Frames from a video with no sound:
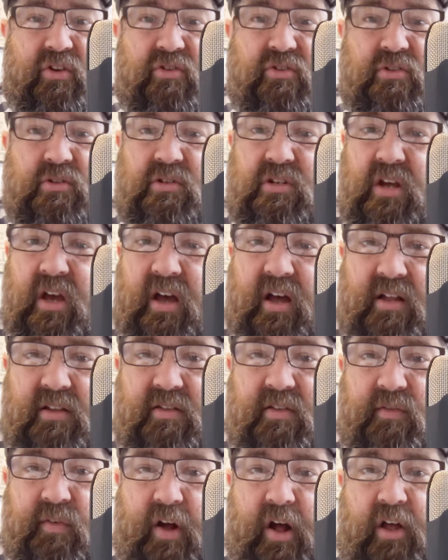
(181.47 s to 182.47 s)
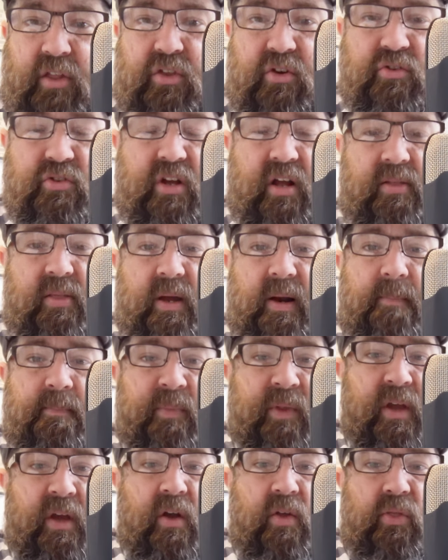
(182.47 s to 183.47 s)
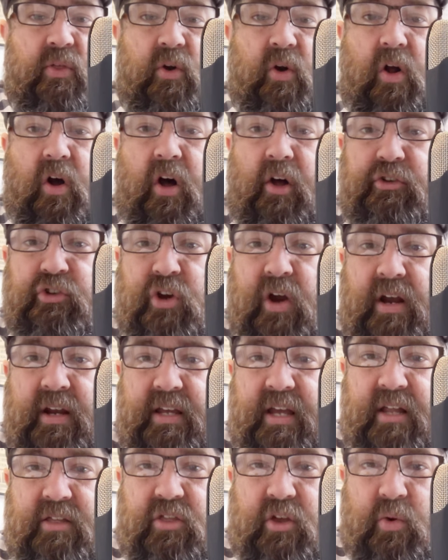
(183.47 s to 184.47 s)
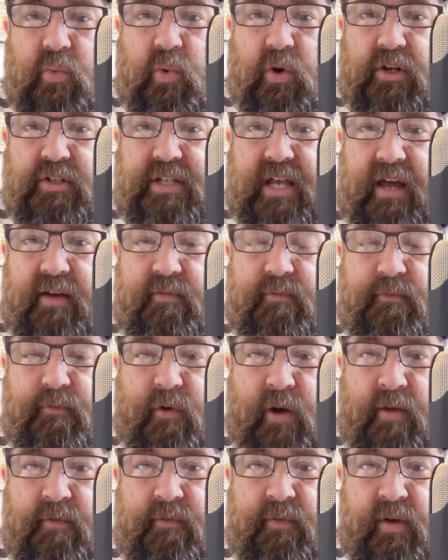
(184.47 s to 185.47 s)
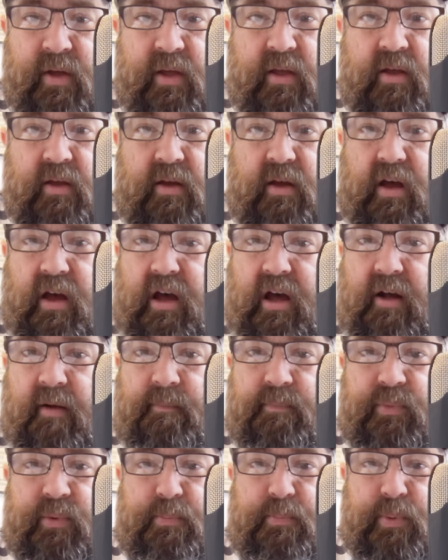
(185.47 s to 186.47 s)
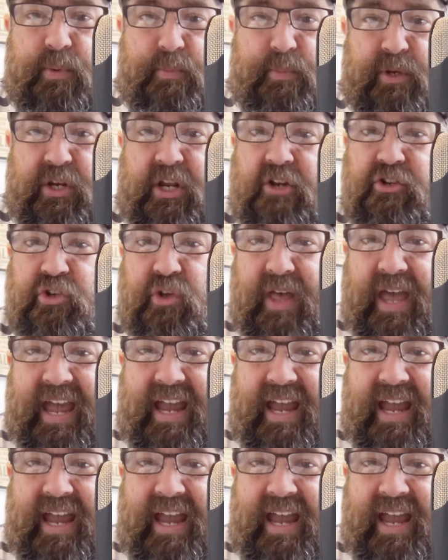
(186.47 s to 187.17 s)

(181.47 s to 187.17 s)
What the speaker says: There's tons of authors on there. They're all trying to get their works out in front of potential